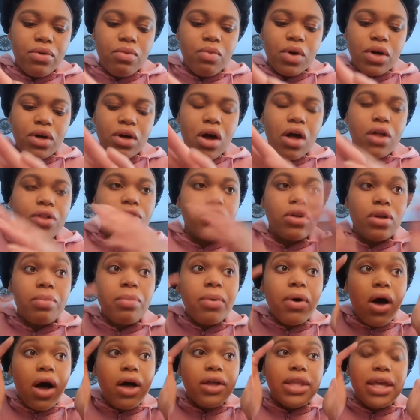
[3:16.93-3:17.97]
what color to
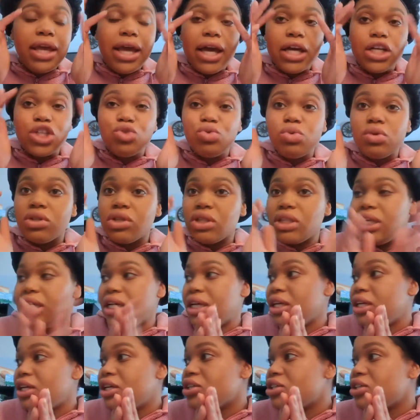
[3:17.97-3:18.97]
put on the actual lid,